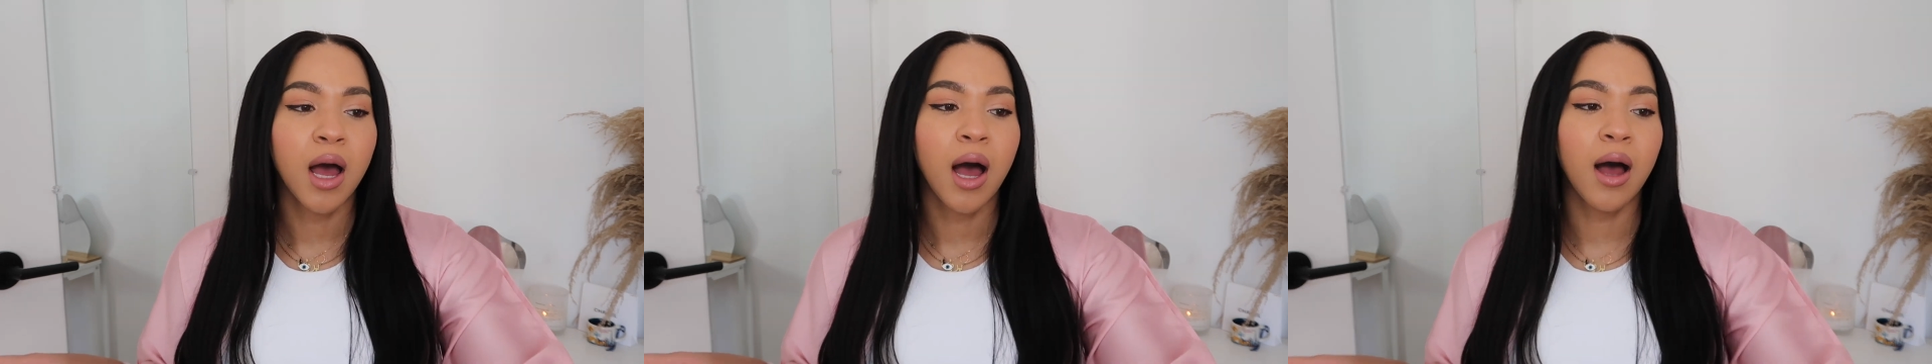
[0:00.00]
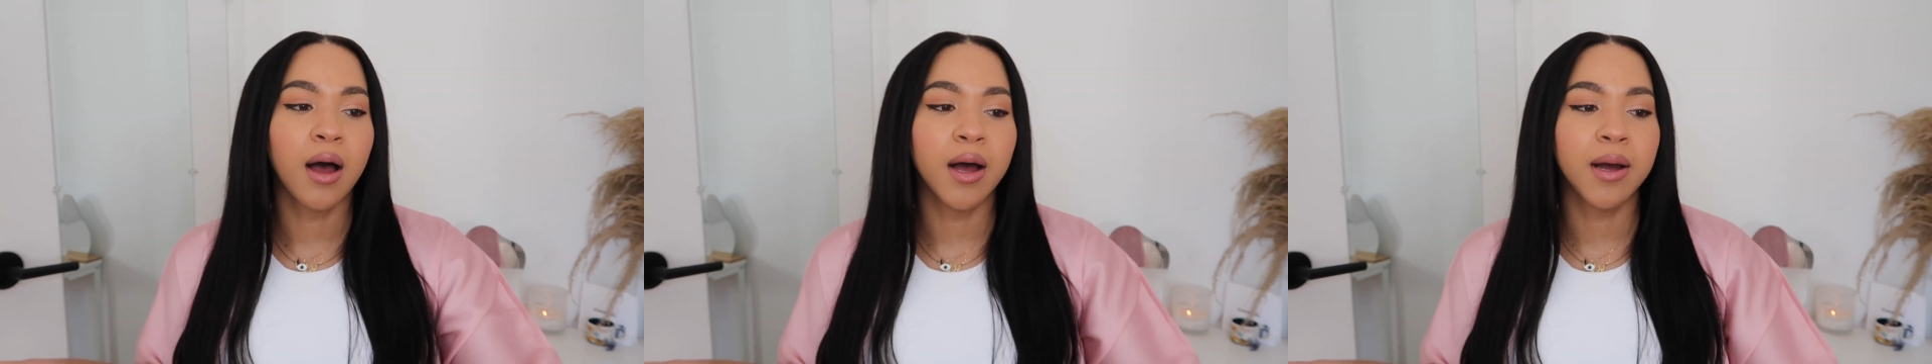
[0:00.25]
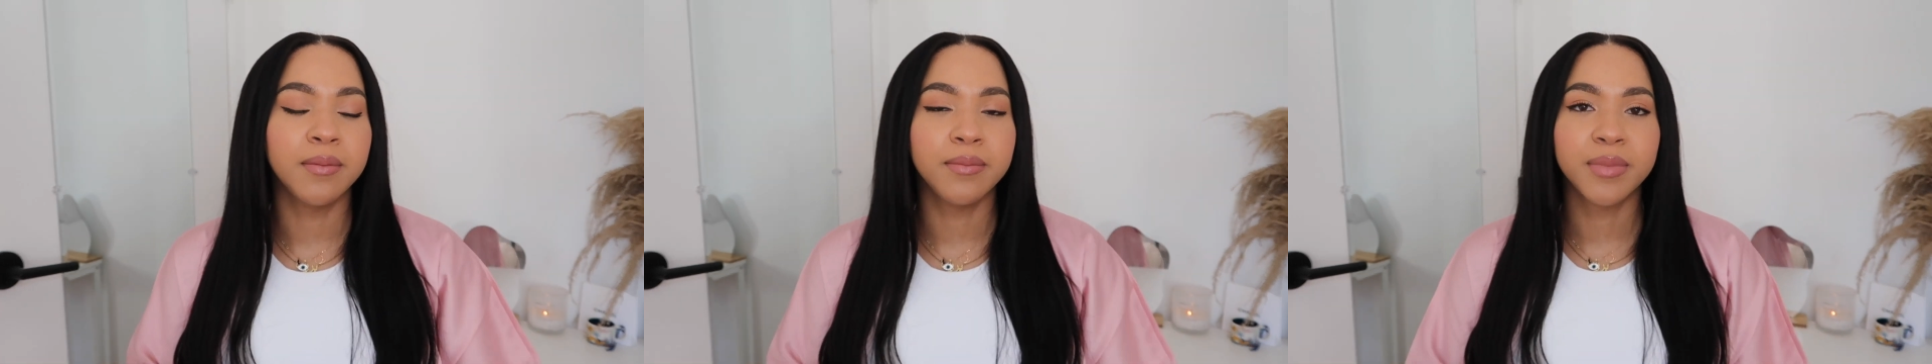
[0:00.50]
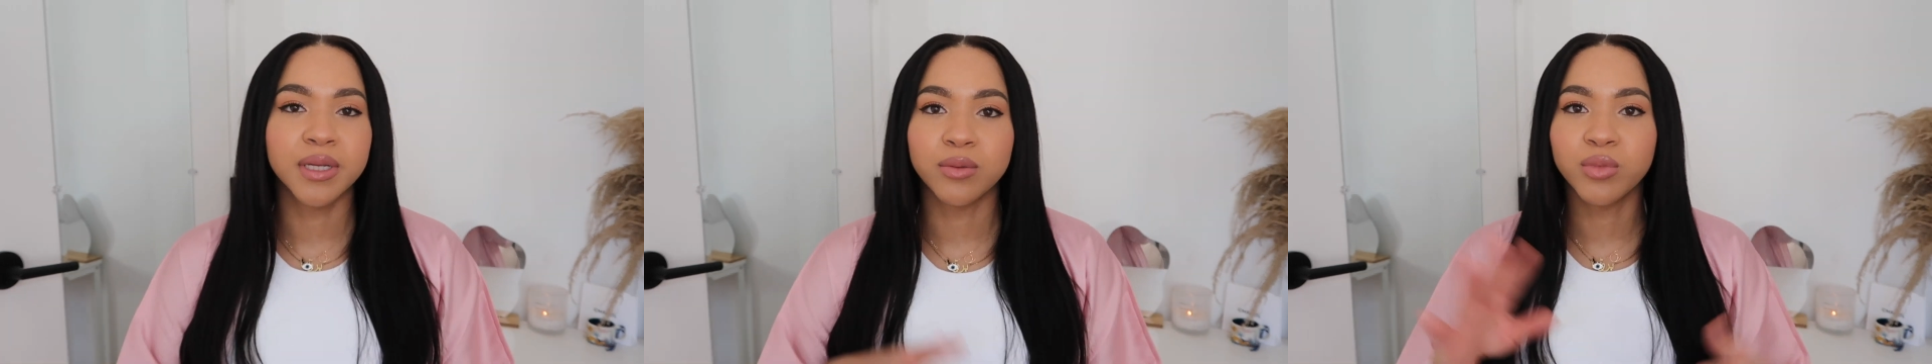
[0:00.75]

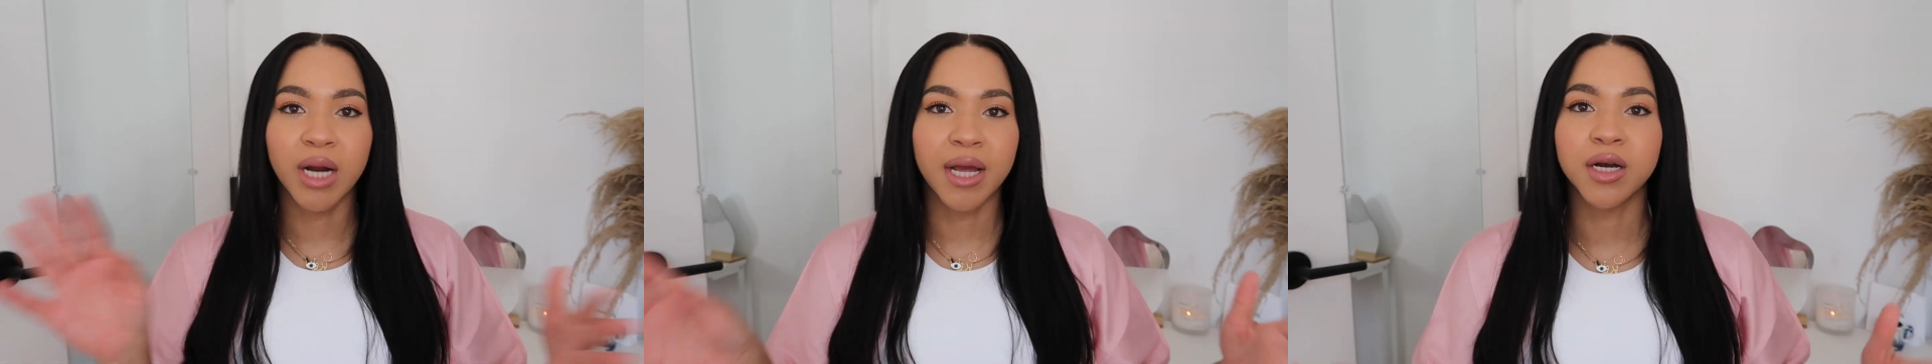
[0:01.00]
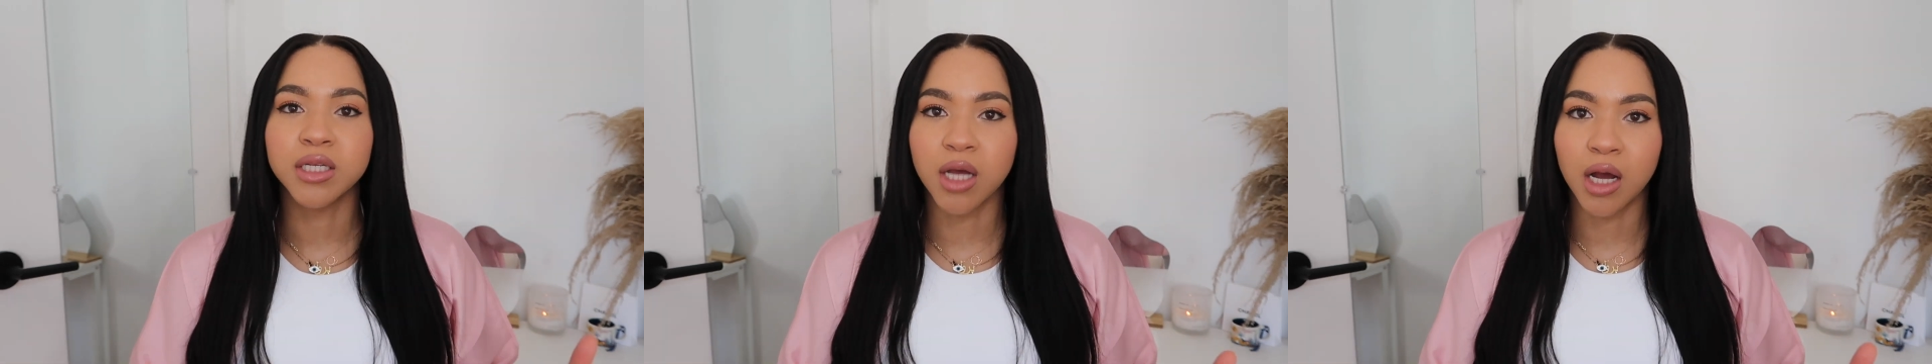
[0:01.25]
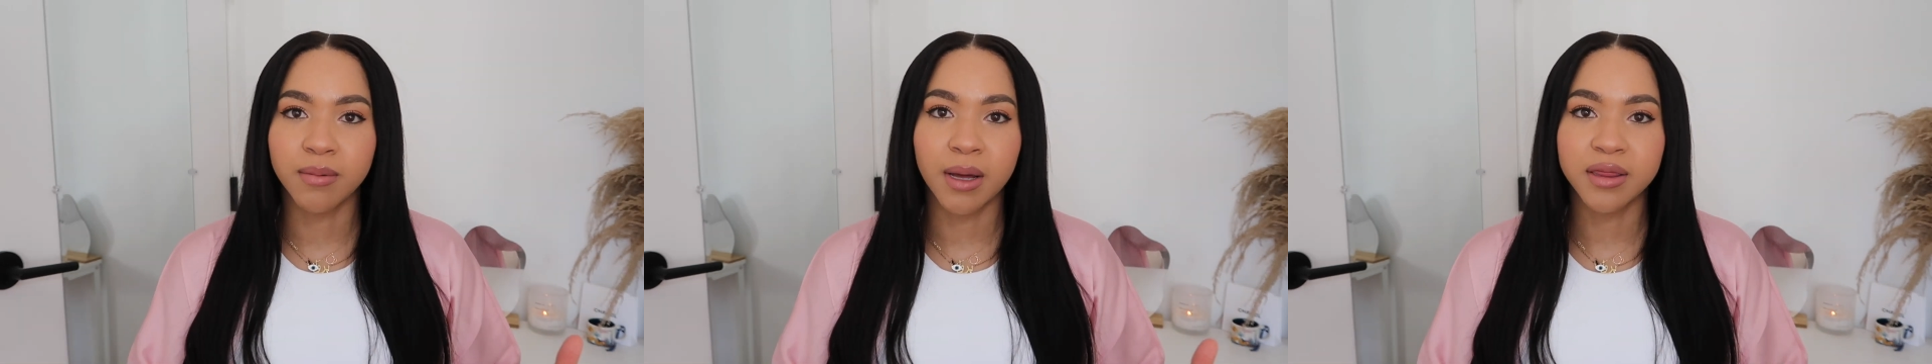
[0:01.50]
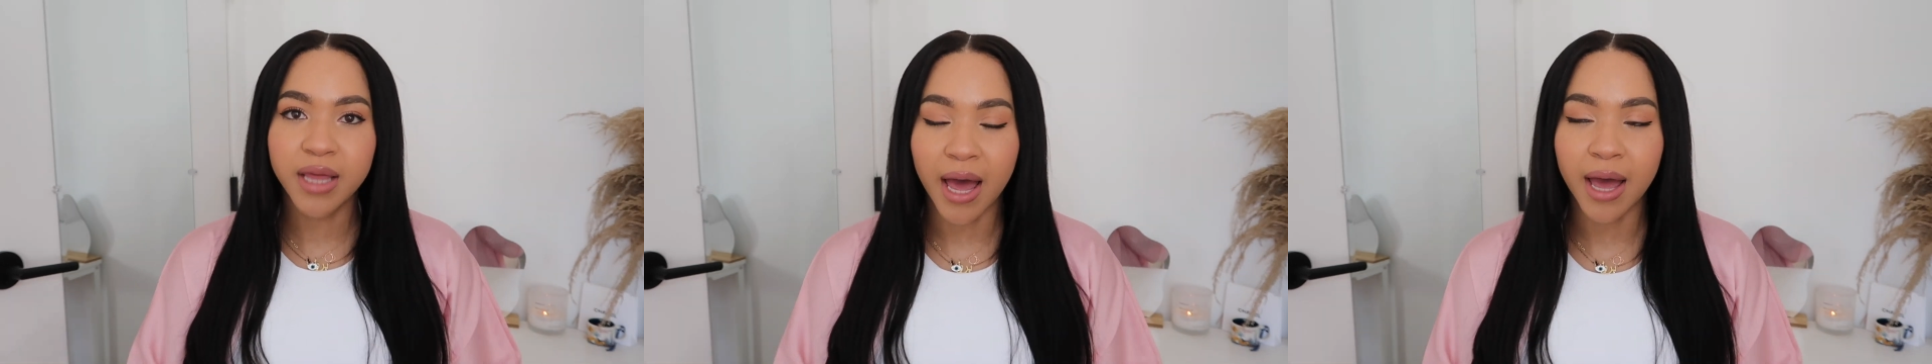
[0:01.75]
But we're not here to talk
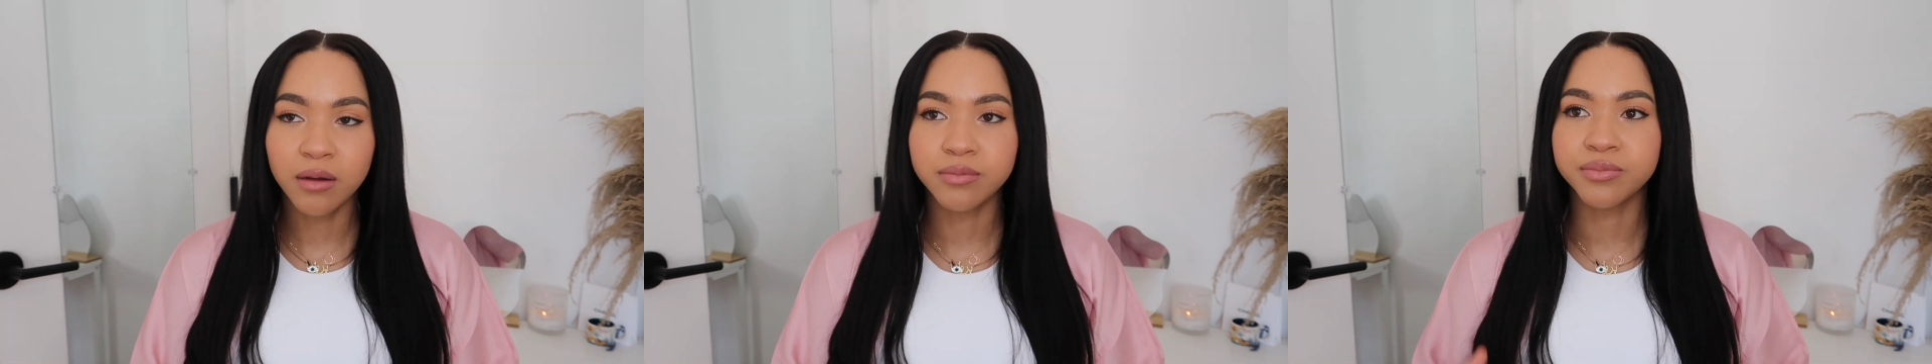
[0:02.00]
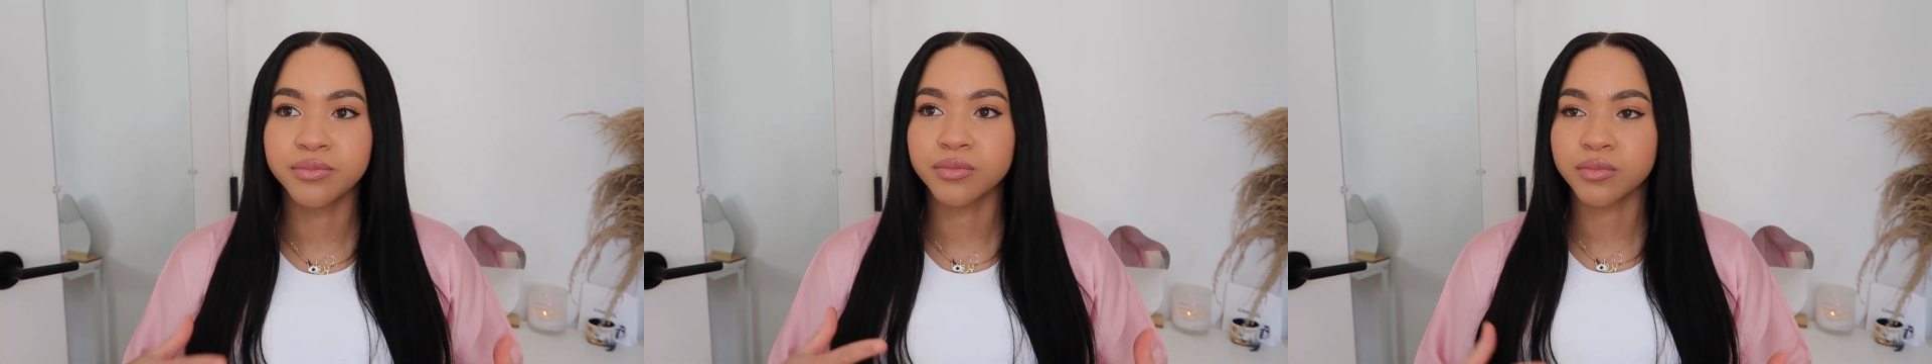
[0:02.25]
about that.